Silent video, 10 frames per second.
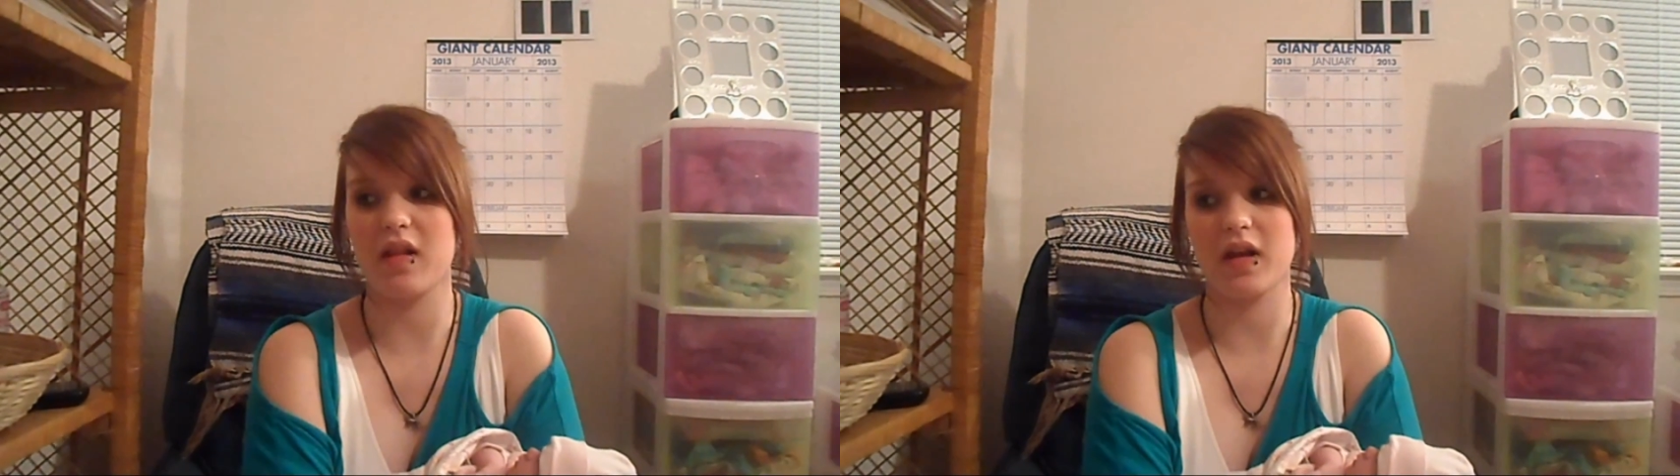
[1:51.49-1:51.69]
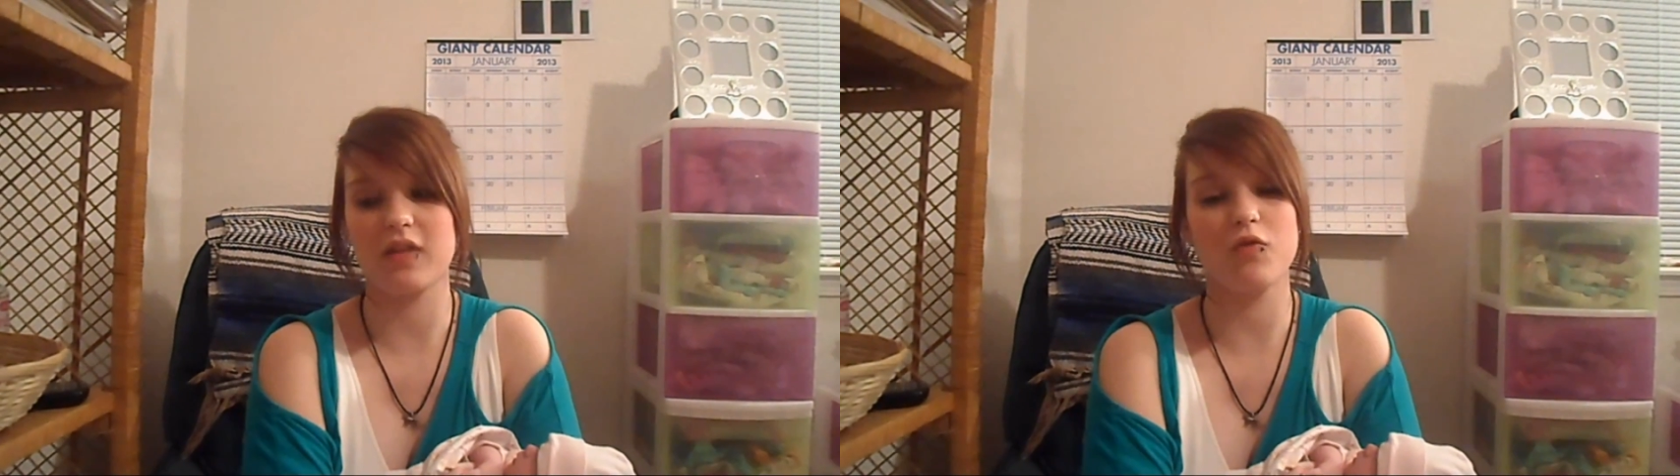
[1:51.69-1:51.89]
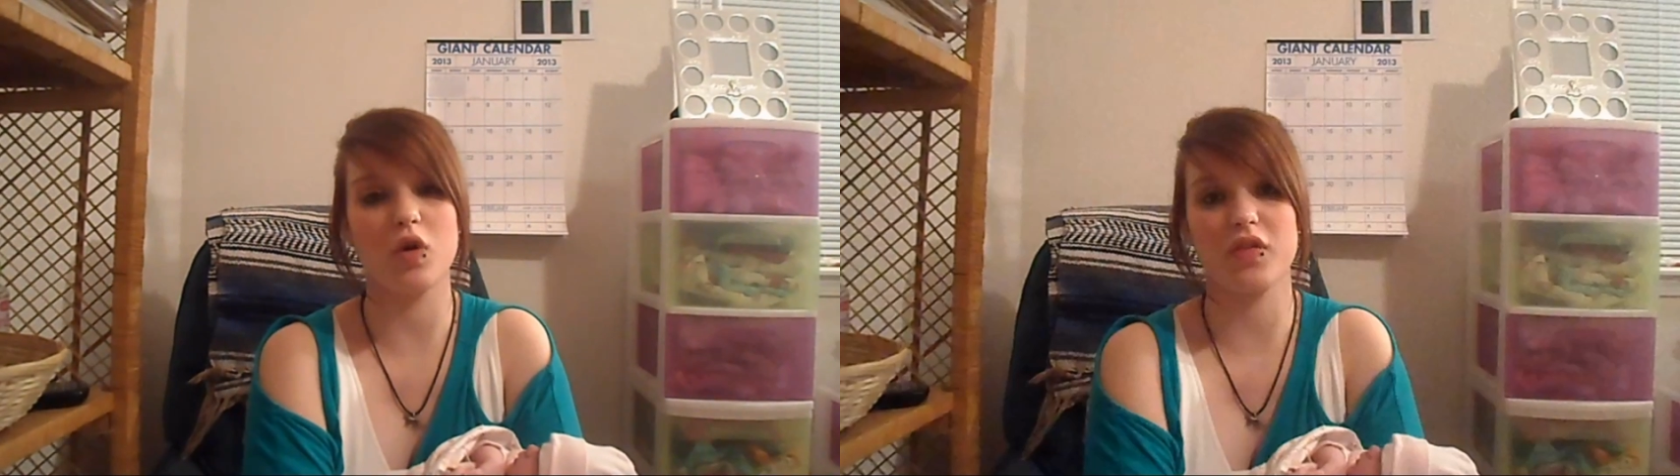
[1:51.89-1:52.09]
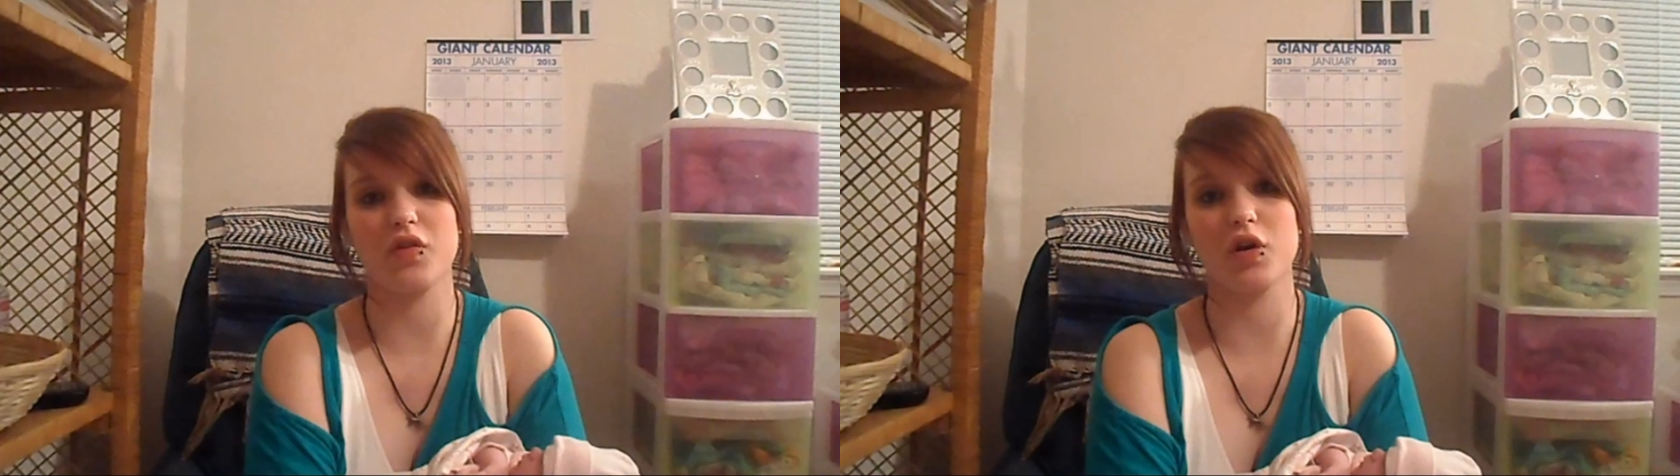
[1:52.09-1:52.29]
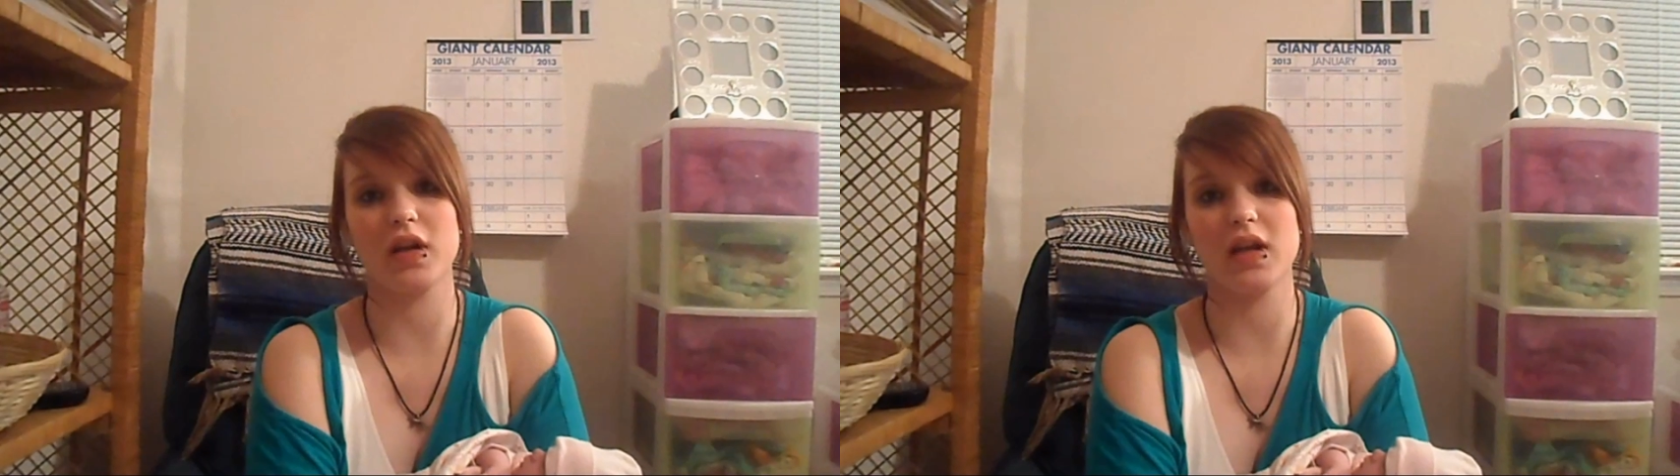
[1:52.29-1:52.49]
like
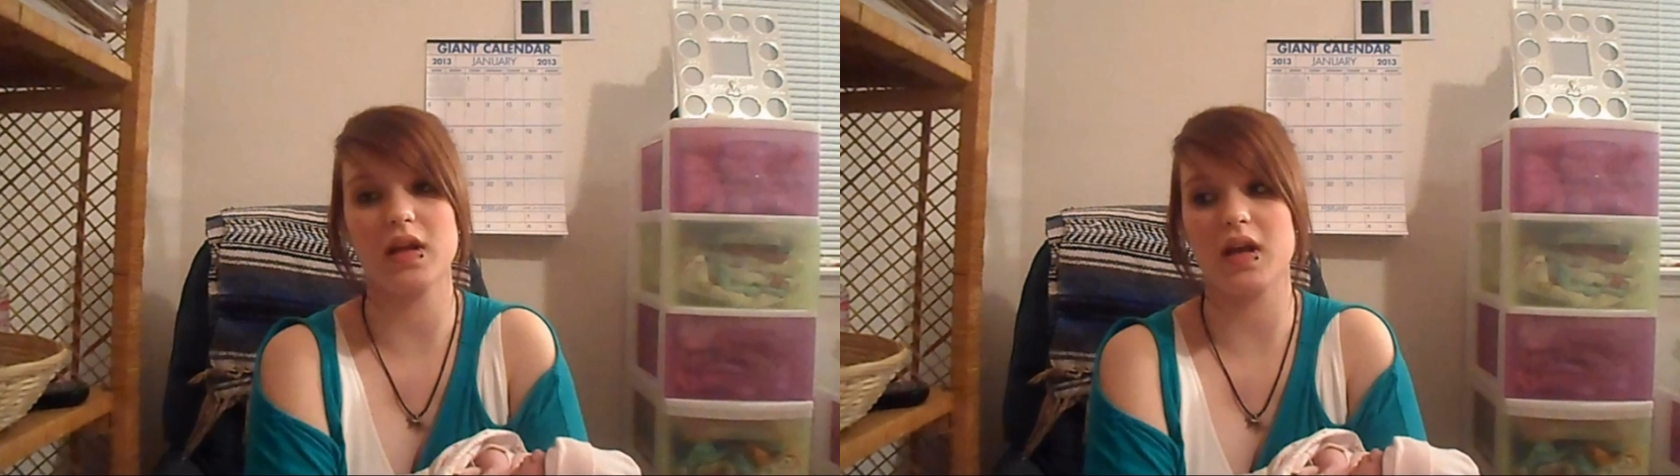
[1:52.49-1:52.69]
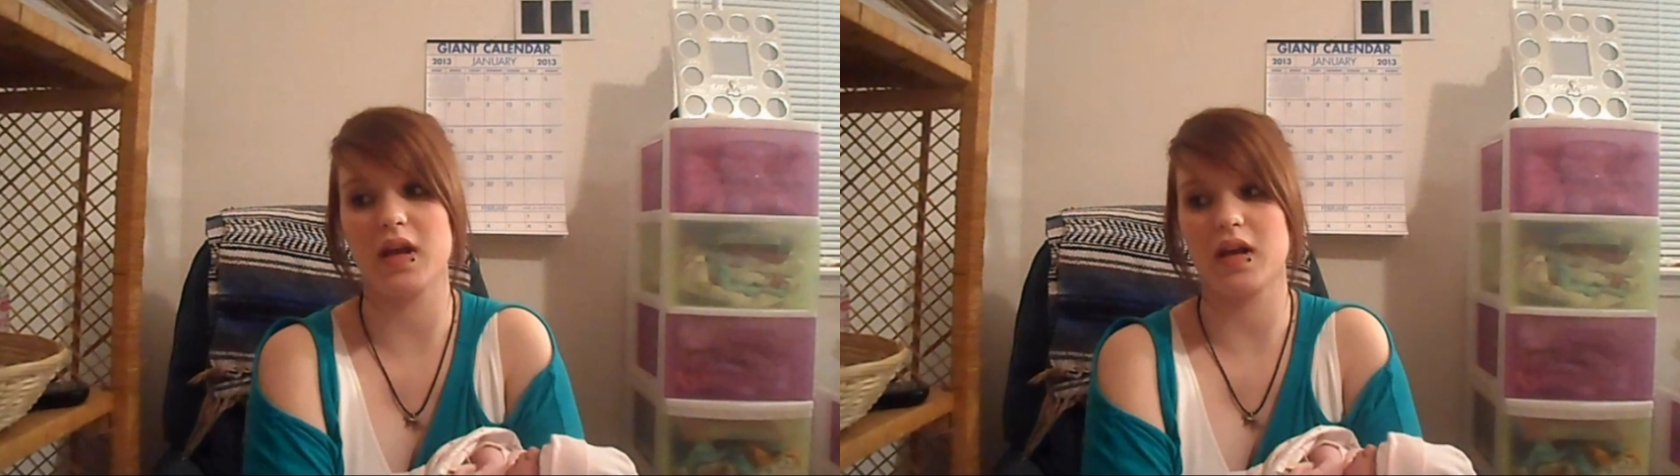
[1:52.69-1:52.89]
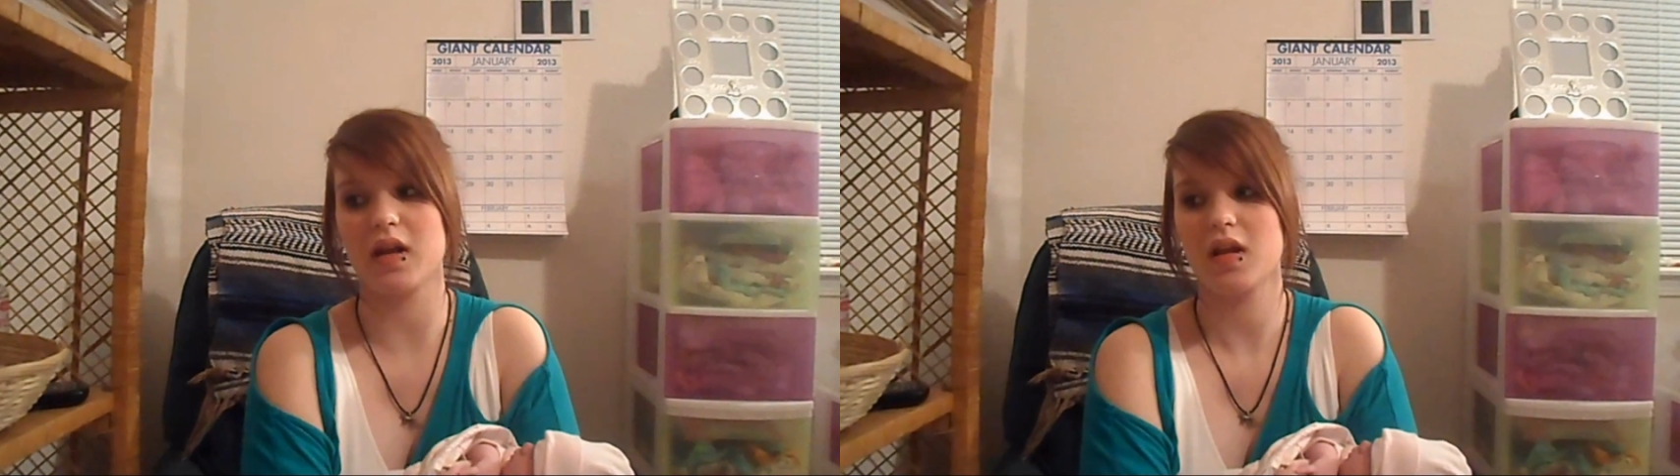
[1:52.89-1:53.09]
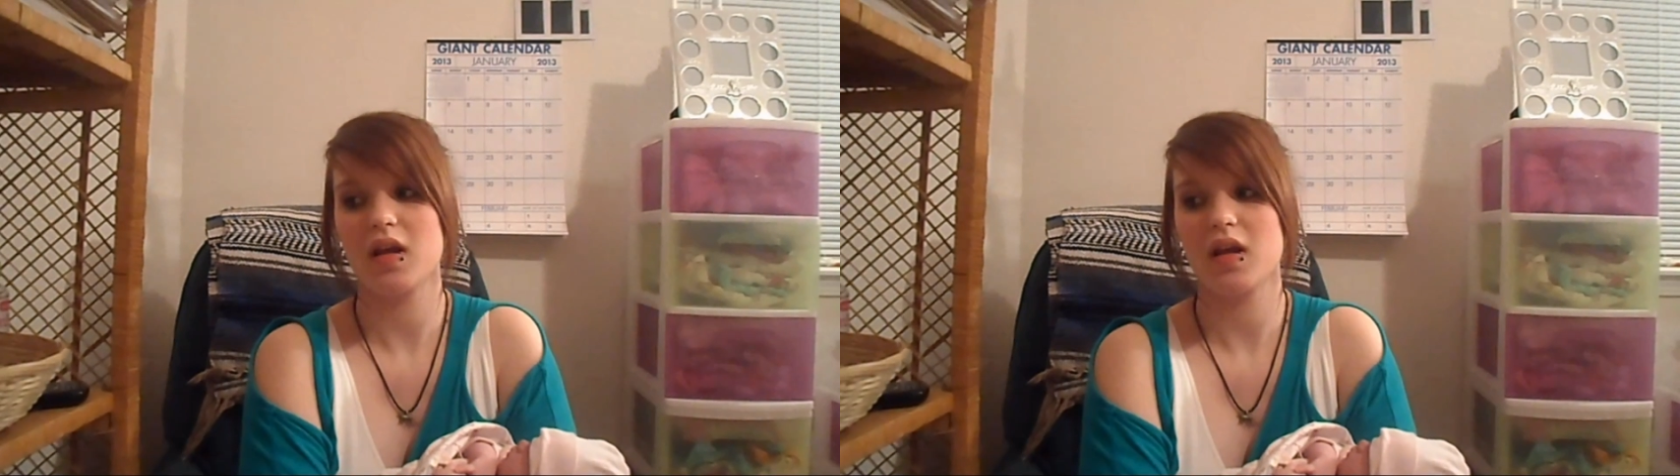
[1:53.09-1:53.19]
4:30, and